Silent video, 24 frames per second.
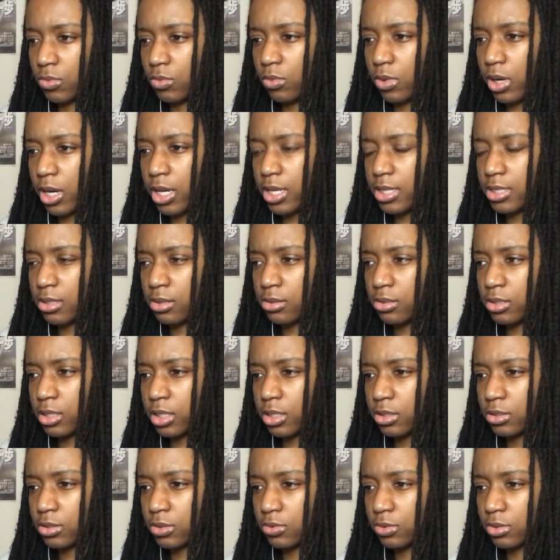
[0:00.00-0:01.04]
Why is this
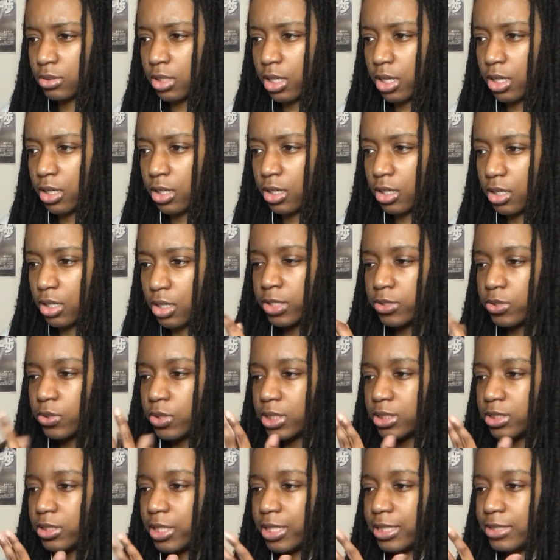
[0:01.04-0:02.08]
thing so scared? So it
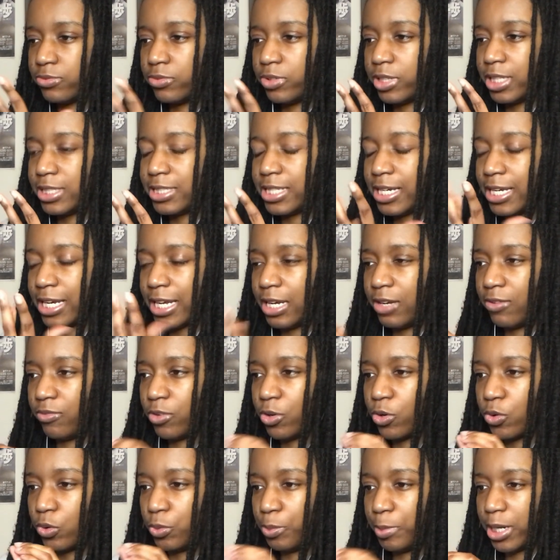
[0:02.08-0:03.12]
doesn't really take any of
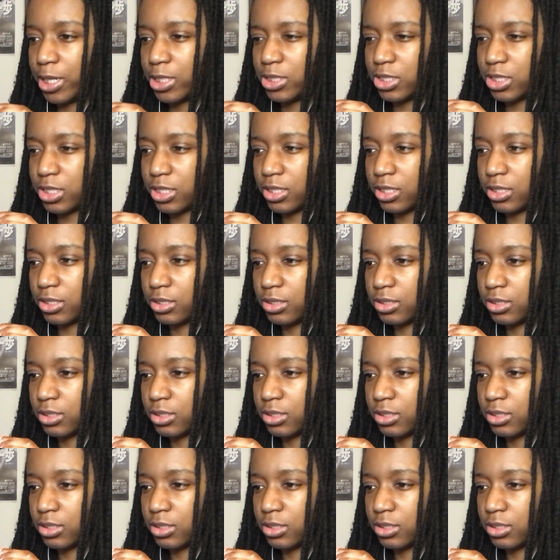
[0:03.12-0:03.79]
your own magic.